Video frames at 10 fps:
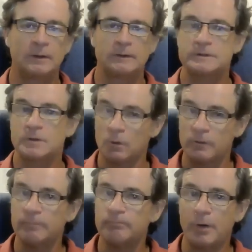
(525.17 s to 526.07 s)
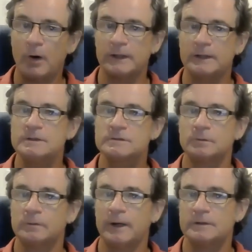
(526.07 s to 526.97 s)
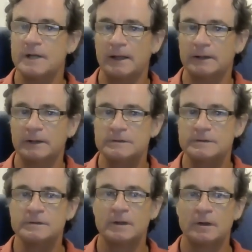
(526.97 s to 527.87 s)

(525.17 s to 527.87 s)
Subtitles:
let's call them bodies or modalities,